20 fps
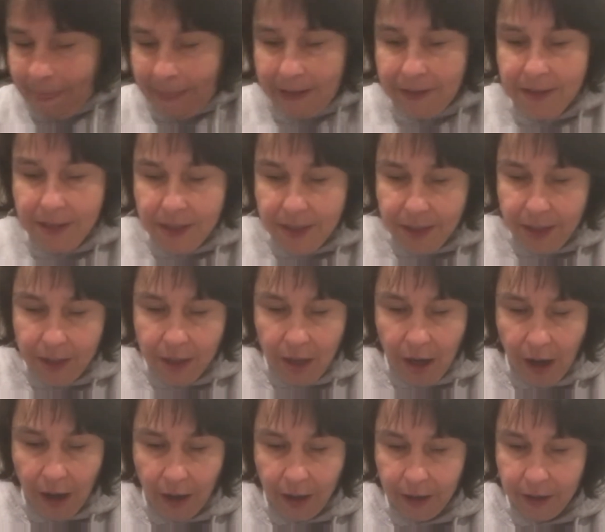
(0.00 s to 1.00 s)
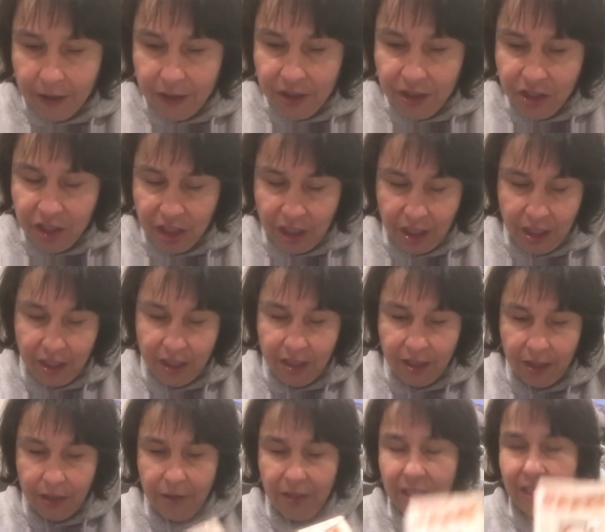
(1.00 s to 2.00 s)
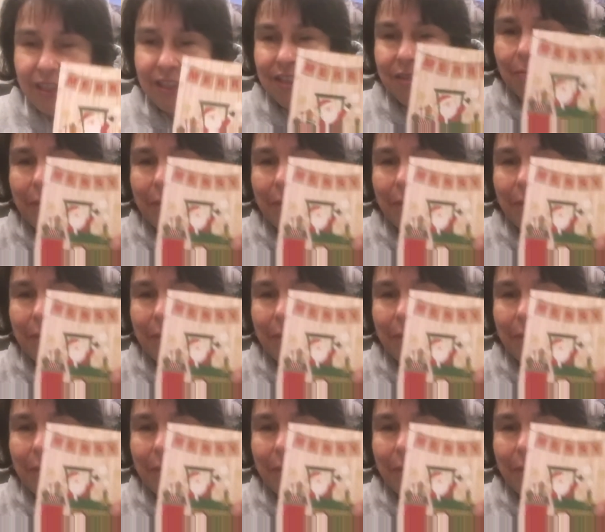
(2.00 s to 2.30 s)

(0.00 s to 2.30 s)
this is the card she included in the